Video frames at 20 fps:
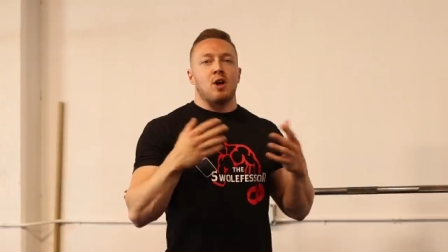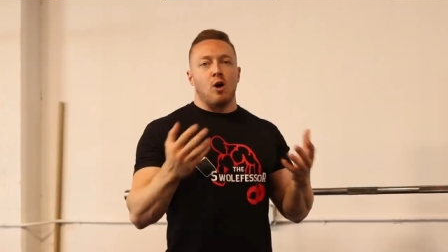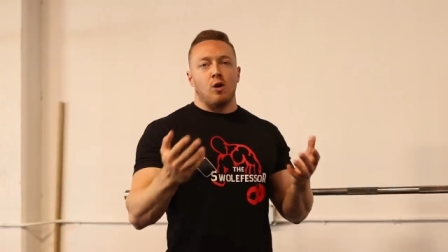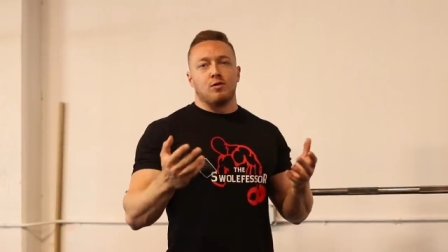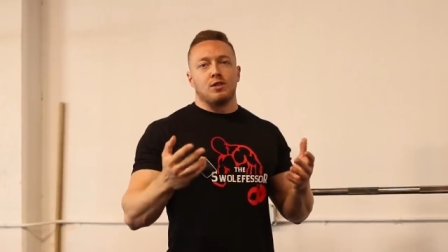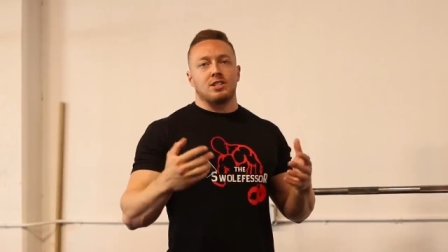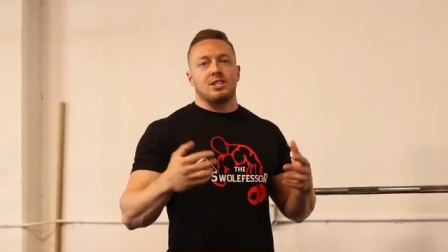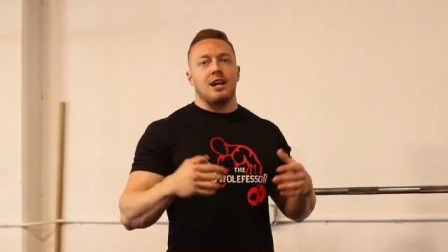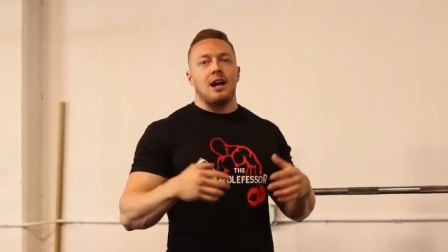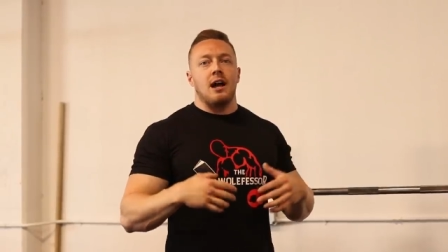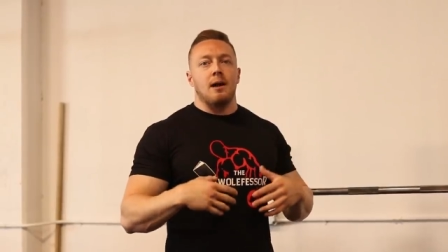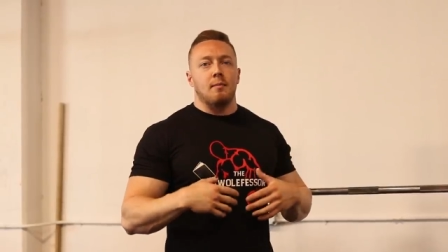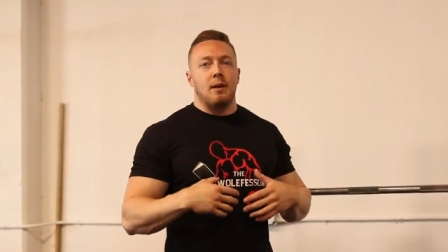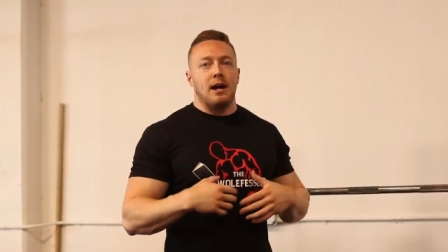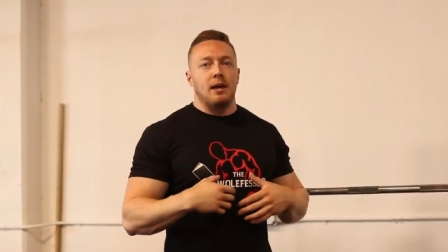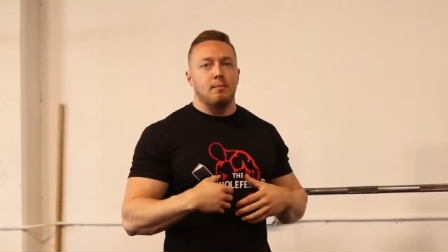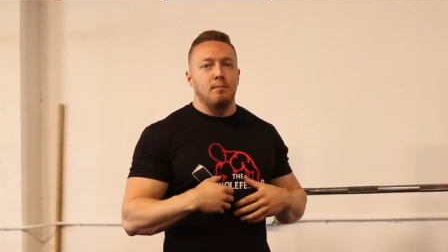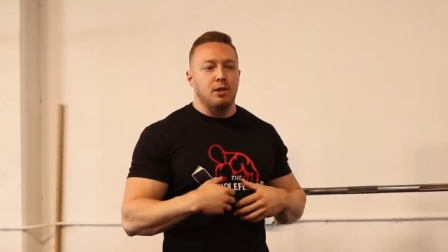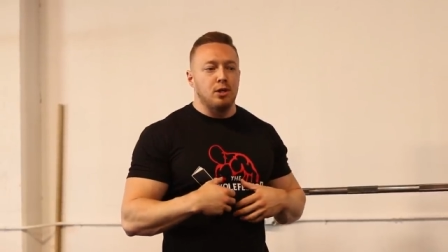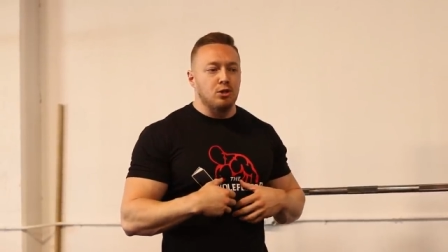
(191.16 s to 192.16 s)
Over time,
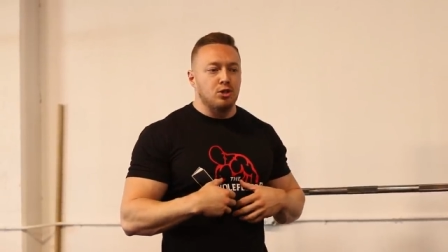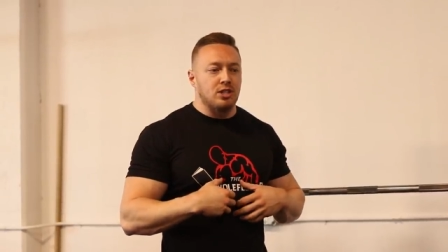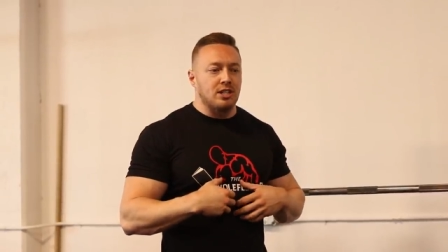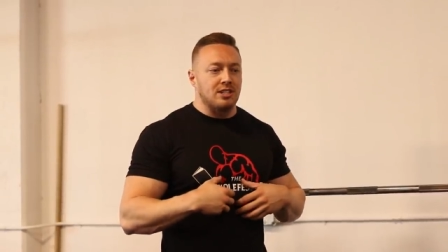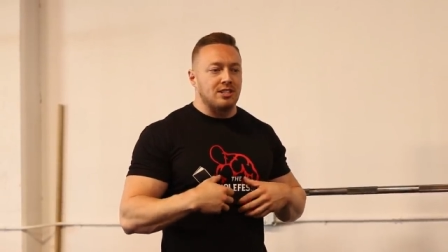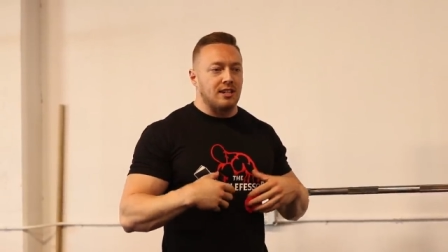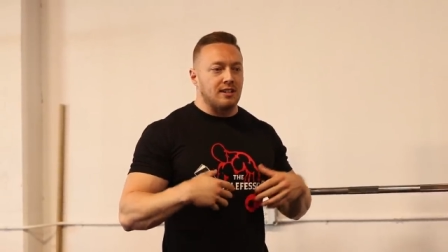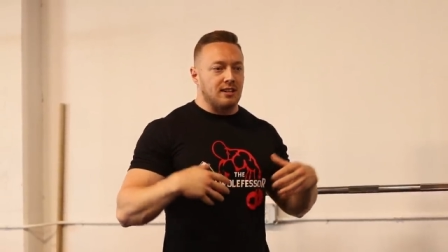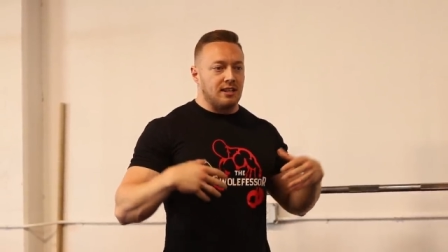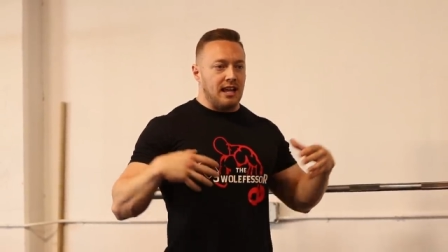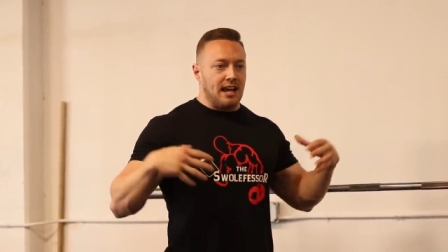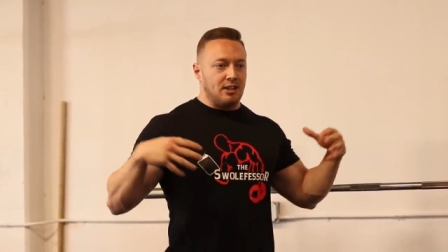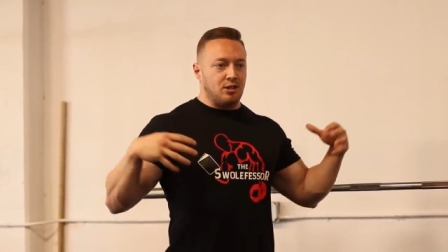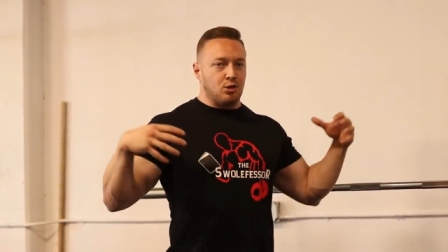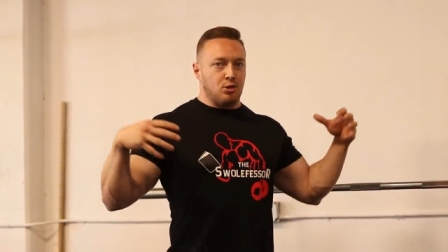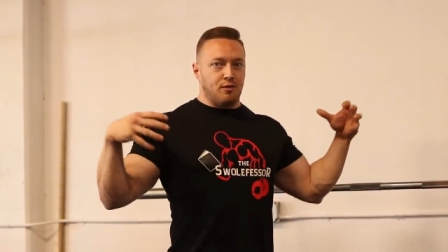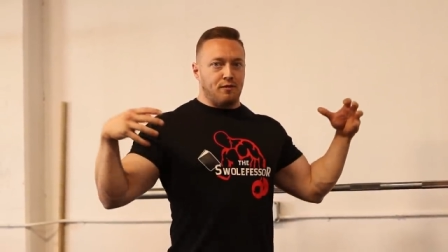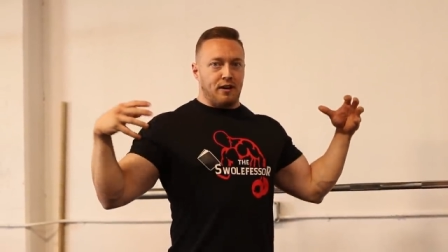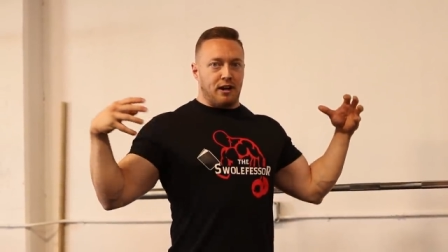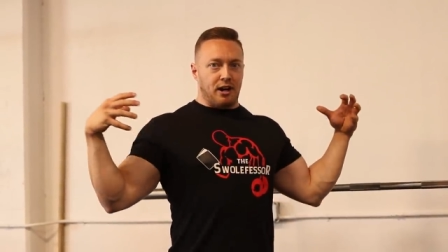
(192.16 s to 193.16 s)
I abused this and led
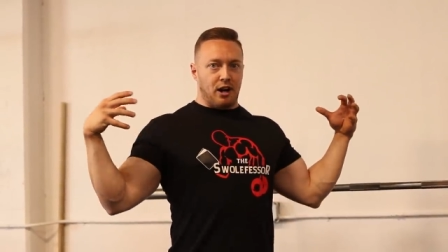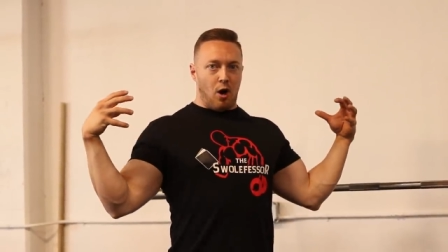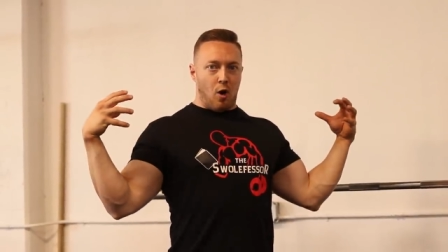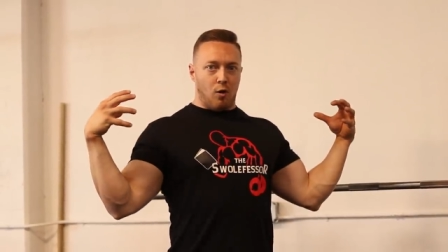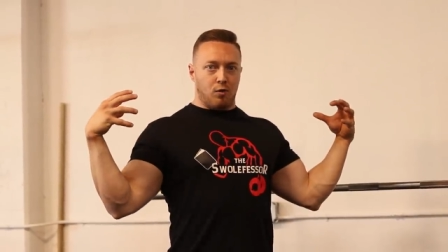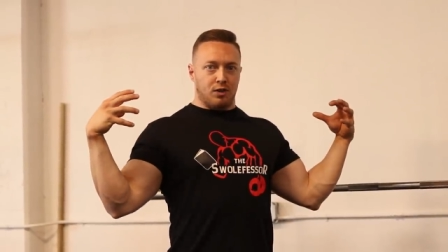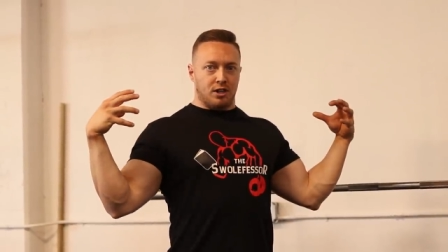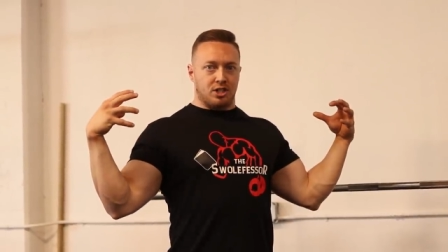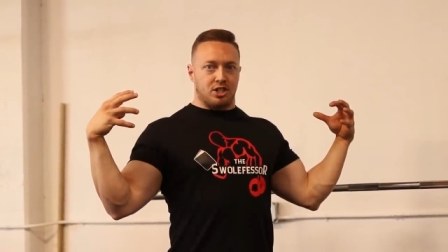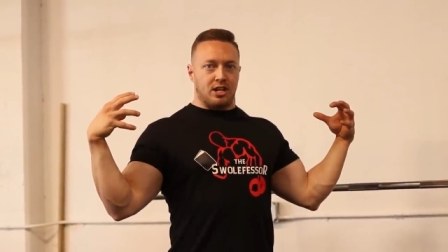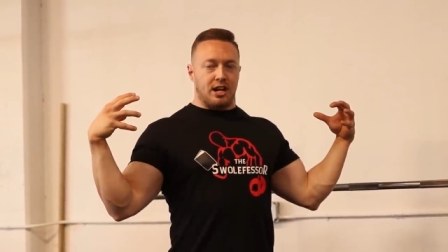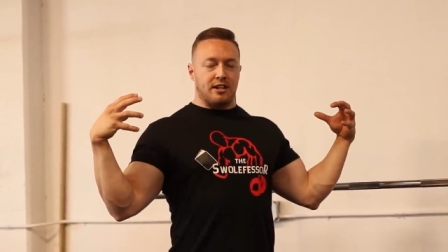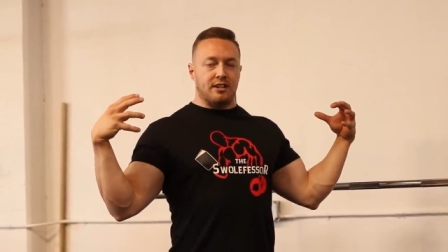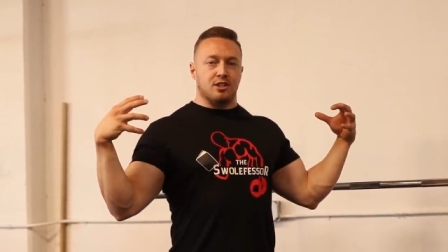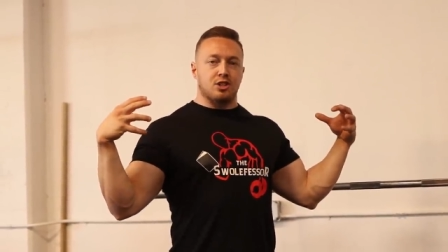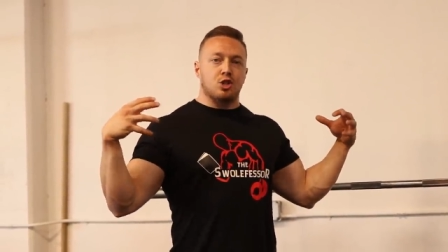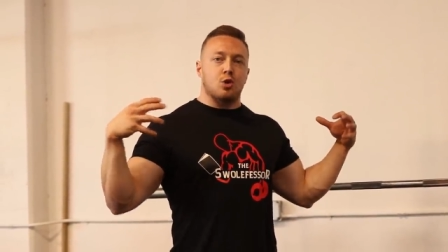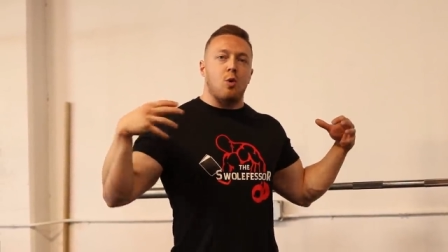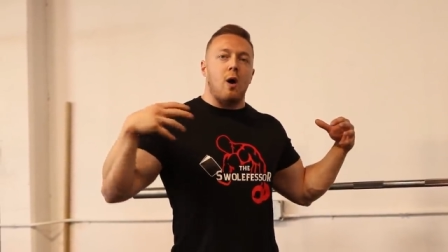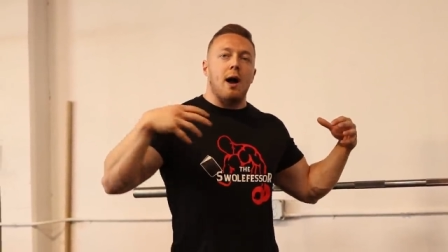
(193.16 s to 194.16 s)
to a very
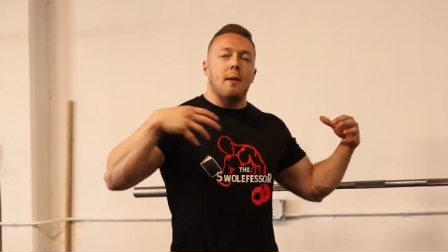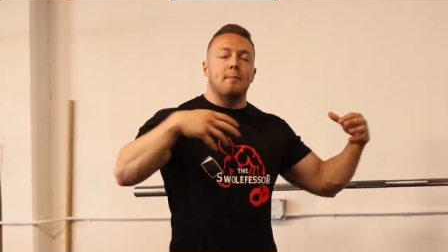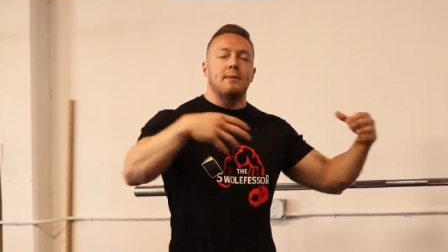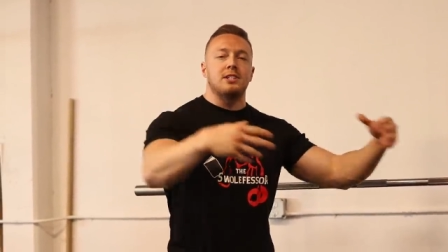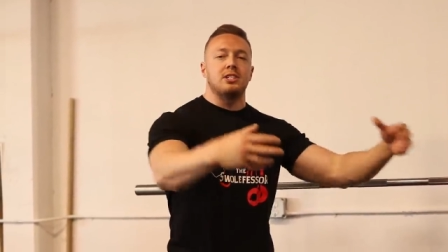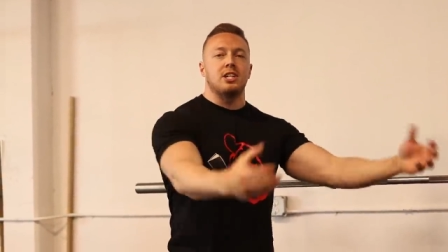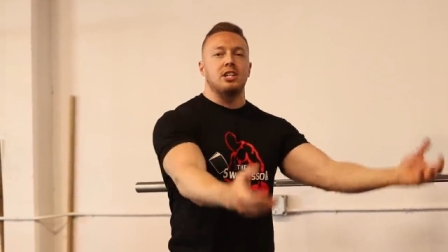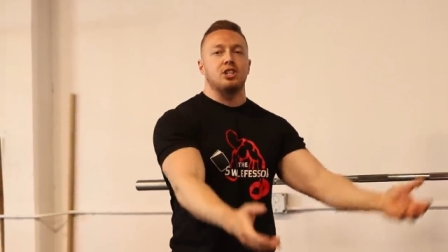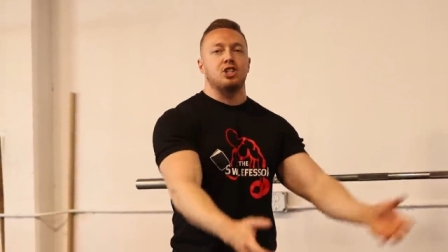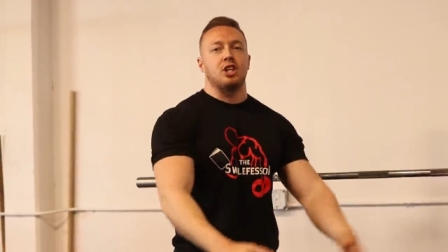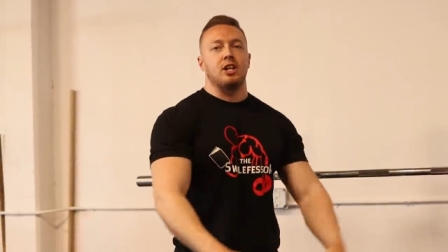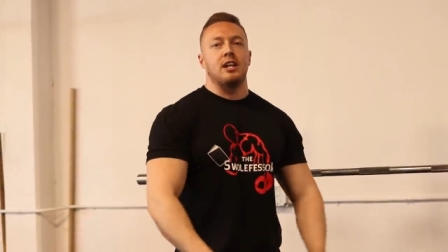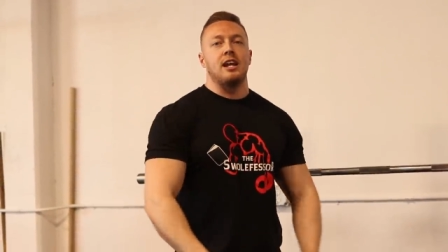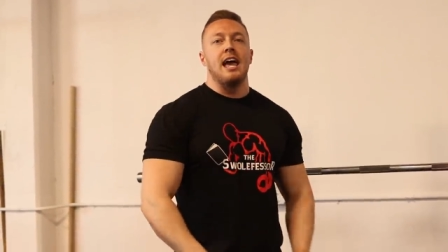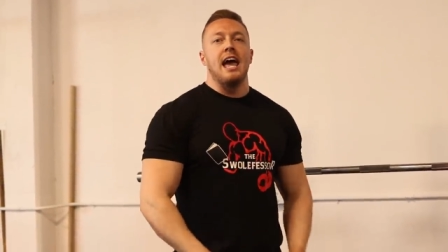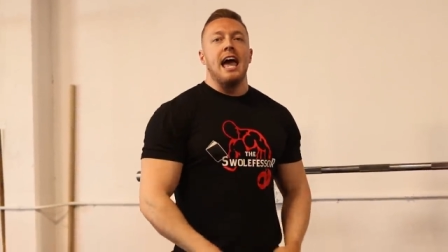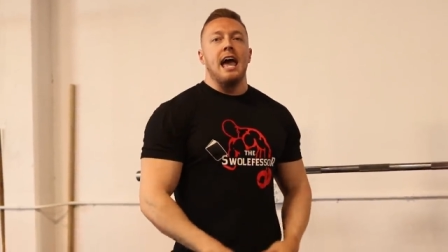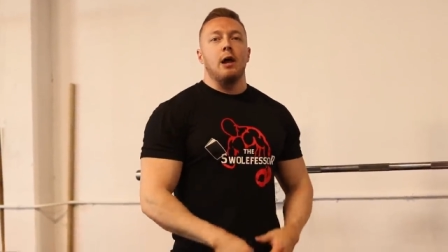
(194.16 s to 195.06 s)
overextended squat position.